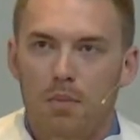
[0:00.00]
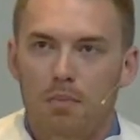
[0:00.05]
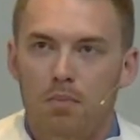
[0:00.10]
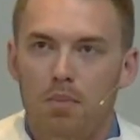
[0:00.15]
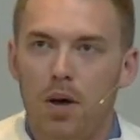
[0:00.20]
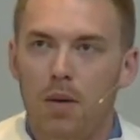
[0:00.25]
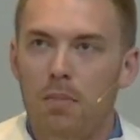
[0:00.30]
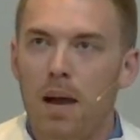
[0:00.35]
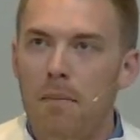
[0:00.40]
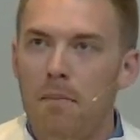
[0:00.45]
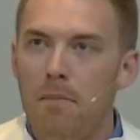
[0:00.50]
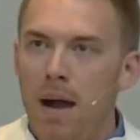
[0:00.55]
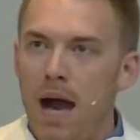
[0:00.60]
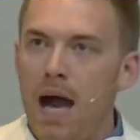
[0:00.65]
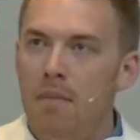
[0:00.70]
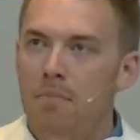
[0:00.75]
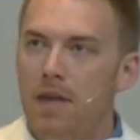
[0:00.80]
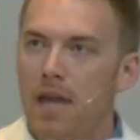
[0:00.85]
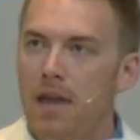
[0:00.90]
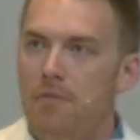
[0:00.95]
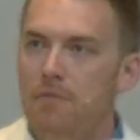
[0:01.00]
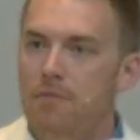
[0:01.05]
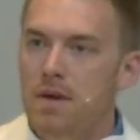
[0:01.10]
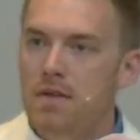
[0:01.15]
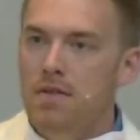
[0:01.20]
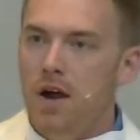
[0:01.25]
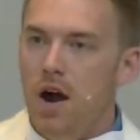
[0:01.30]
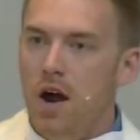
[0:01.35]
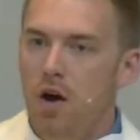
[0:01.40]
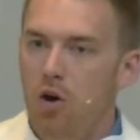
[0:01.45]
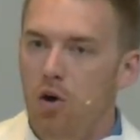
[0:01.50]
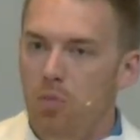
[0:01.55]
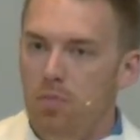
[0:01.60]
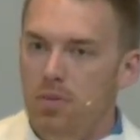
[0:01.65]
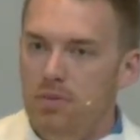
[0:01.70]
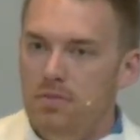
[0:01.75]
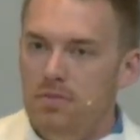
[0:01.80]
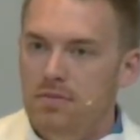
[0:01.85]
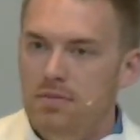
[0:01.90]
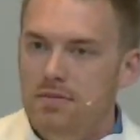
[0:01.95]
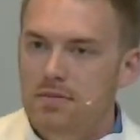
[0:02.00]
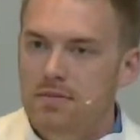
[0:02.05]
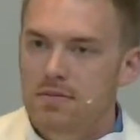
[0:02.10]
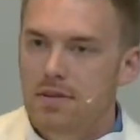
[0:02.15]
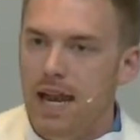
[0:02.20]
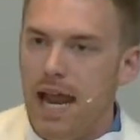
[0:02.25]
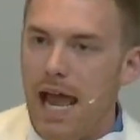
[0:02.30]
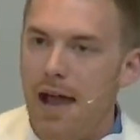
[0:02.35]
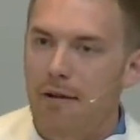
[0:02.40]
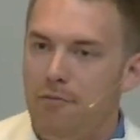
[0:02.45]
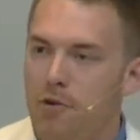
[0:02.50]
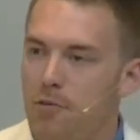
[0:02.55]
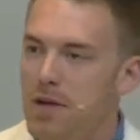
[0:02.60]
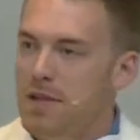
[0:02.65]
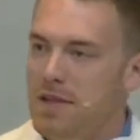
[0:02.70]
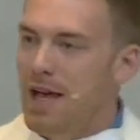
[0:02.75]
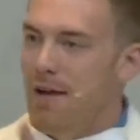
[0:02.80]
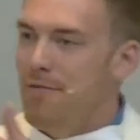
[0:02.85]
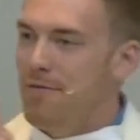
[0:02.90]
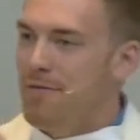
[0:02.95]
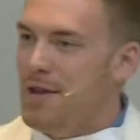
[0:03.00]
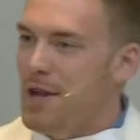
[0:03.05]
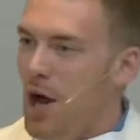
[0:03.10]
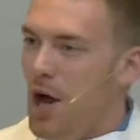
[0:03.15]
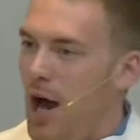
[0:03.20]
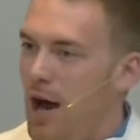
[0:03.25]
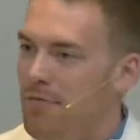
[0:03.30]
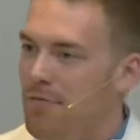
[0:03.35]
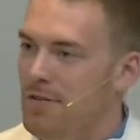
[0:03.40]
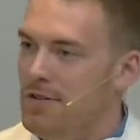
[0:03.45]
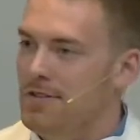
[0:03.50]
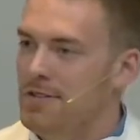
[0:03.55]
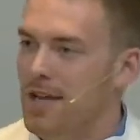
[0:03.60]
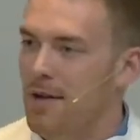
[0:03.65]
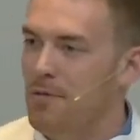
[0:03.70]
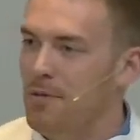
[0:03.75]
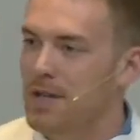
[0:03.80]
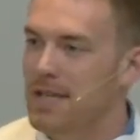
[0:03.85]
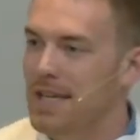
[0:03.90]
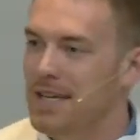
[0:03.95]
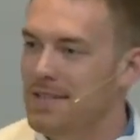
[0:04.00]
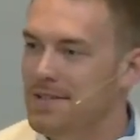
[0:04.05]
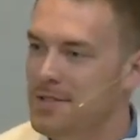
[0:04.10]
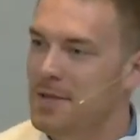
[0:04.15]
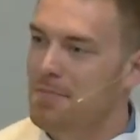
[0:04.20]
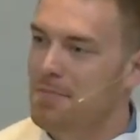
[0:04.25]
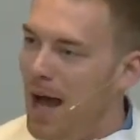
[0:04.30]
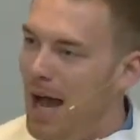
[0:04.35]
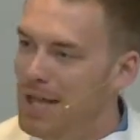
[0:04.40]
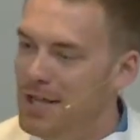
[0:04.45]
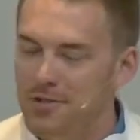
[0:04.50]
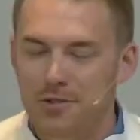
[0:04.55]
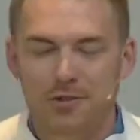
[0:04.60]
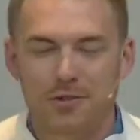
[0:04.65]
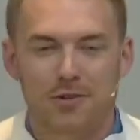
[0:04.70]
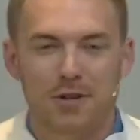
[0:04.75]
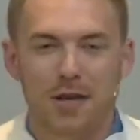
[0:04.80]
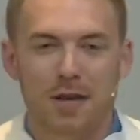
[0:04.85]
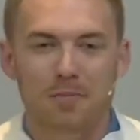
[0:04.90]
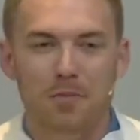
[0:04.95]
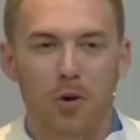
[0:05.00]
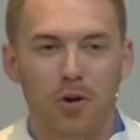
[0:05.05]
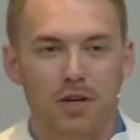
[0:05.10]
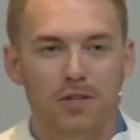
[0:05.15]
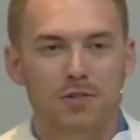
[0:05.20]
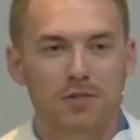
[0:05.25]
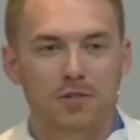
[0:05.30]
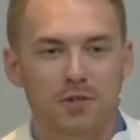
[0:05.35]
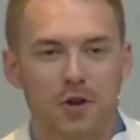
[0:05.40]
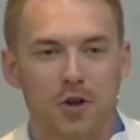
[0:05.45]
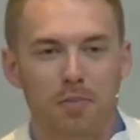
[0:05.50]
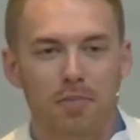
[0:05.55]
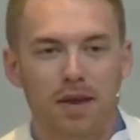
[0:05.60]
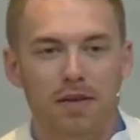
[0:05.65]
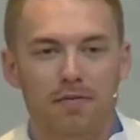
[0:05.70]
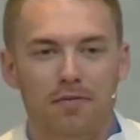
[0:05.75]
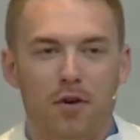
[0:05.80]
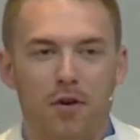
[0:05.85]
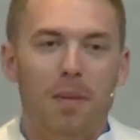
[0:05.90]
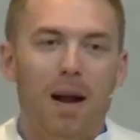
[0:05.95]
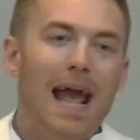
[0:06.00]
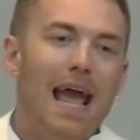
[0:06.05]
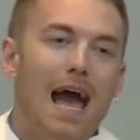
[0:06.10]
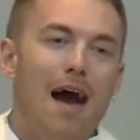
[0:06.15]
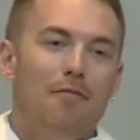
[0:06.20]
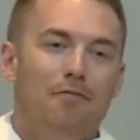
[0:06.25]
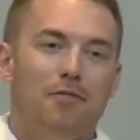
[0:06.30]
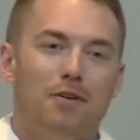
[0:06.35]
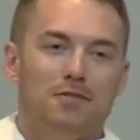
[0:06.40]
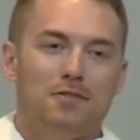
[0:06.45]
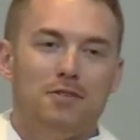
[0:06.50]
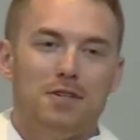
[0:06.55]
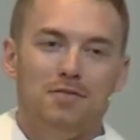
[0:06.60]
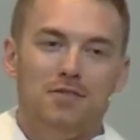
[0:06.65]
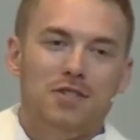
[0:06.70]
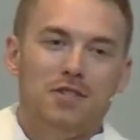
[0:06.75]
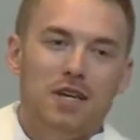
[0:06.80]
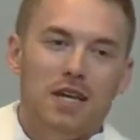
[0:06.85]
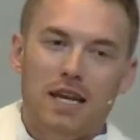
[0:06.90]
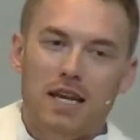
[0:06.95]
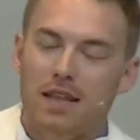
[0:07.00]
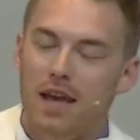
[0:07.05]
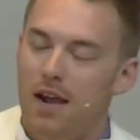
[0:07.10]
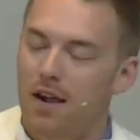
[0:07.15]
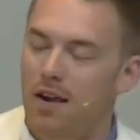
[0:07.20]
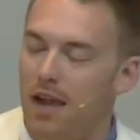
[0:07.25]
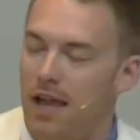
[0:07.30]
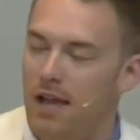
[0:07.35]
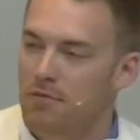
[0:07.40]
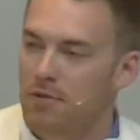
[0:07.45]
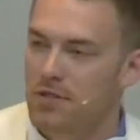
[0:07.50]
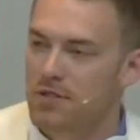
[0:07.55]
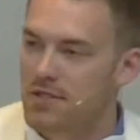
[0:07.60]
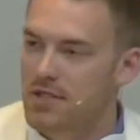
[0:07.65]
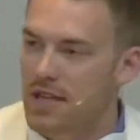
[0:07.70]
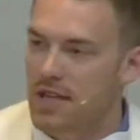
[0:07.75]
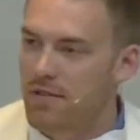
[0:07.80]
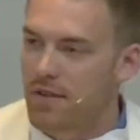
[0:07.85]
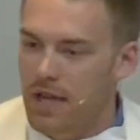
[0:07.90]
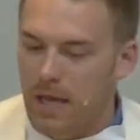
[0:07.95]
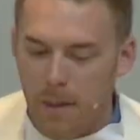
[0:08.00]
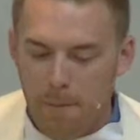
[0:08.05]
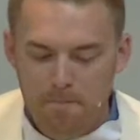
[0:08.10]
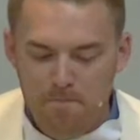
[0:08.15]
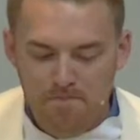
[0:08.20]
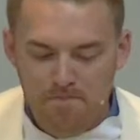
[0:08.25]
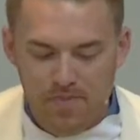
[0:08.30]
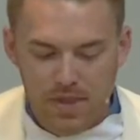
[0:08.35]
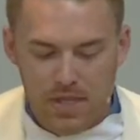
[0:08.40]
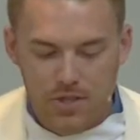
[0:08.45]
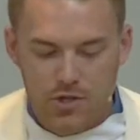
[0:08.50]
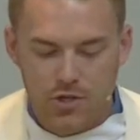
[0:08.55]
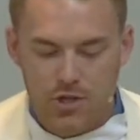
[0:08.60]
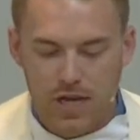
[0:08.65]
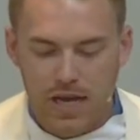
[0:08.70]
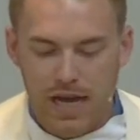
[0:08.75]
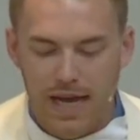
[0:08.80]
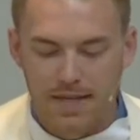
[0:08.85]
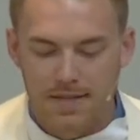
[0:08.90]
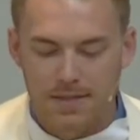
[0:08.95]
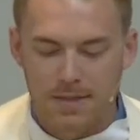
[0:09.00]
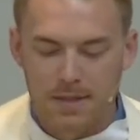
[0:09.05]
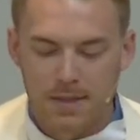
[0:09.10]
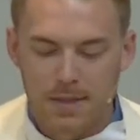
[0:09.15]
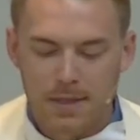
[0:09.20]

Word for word: But my mom gave me the hope that after we left the office, I would get some ice cream or a Slurpee for my efforts of sitting there and receiving the shot.